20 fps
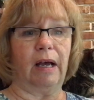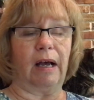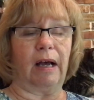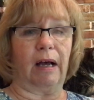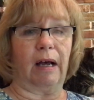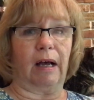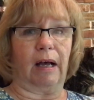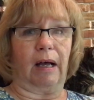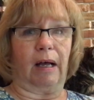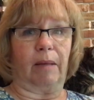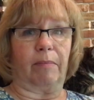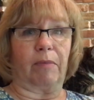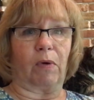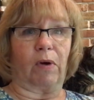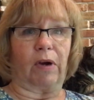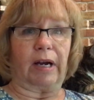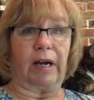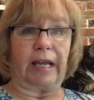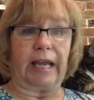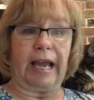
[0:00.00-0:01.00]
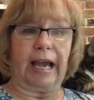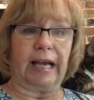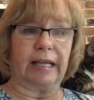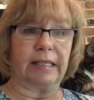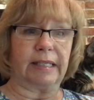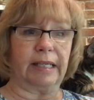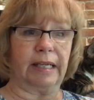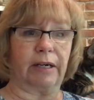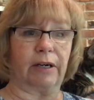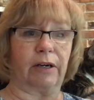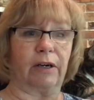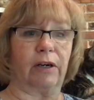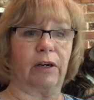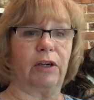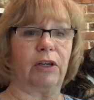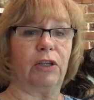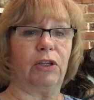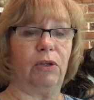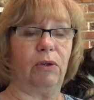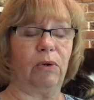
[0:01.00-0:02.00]
or a cat
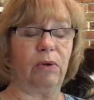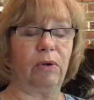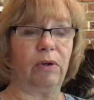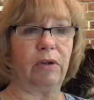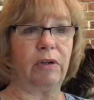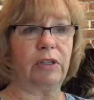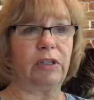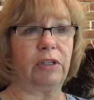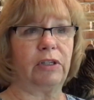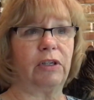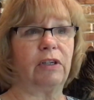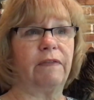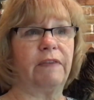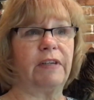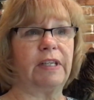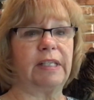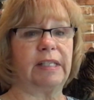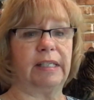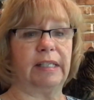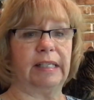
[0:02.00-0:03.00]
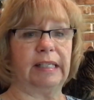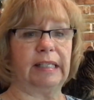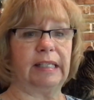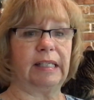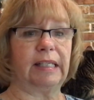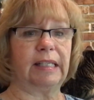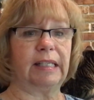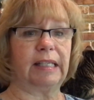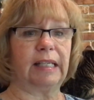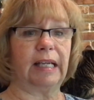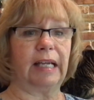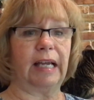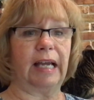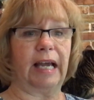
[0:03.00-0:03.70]
sitter, your services